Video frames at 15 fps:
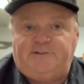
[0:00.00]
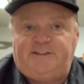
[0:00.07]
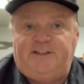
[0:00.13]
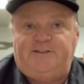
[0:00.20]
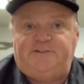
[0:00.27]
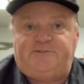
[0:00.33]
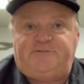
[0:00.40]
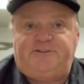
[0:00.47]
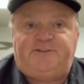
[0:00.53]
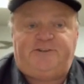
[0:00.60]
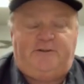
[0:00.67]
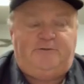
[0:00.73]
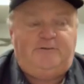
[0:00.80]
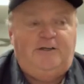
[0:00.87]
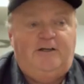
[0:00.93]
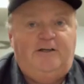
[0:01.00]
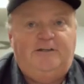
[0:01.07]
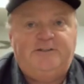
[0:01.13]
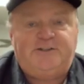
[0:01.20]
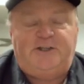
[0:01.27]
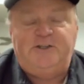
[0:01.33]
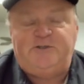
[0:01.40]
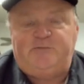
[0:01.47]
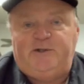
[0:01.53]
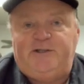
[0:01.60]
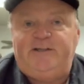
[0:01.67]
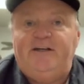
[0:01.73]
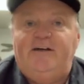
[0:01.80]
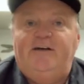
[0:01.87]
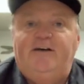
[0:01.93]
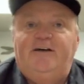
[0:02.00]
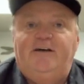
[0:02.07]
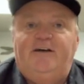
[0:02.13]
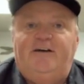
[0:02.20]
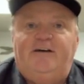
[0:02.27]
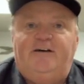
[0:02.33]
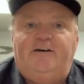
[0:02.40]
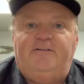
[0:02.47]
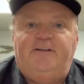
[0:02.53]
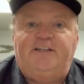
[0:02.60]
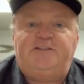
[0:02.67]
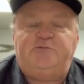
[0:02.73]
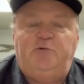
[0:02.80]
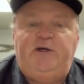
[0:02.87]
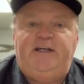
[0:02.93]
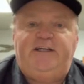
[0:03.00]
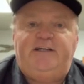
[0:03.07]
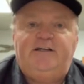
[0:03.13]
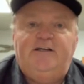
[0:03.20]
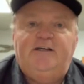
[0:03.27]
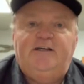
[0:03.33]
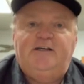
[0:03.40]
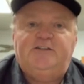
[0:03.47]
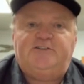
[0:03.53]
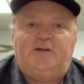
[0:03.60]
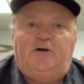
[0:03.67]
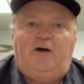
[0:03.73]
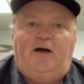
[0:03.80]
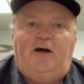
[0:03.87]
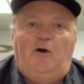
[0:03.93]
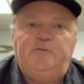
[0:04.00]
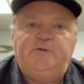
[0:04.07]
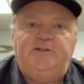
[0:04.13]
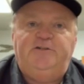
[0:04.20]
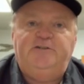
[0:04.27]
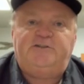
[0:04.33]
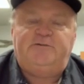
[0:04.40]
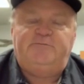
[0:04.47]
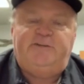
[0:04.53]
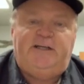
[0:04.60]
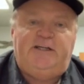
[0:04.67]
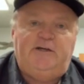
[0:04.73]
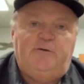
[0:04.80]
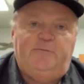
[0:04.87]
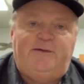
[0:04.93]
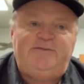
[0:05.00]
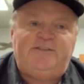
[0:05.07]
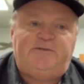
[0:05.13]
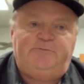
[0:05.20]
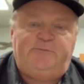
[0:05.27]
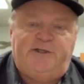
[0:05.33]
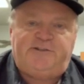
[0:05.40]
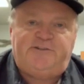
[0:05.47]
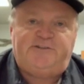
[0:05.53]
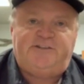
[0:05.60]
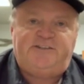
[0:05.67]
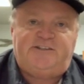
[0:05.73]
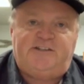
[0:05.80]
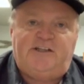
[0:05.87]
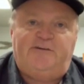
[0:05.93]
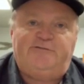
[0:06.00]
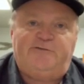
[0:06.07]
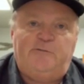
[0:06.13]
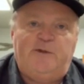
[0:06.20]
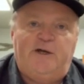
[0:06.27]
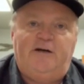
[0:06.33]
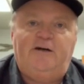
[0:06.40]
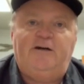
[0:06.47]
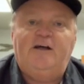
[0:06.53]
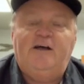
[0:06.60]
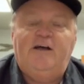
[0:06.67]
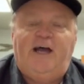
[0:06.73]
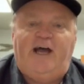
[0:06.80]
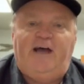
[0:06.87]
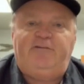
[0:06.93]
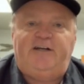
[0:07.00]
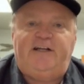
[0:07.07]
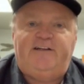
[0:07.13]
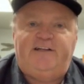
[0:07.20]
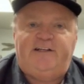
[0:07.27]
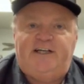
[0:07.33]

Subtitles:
Industry Show, this week. So I hope to do some video, maybe some pictures and stuff from there, have it in the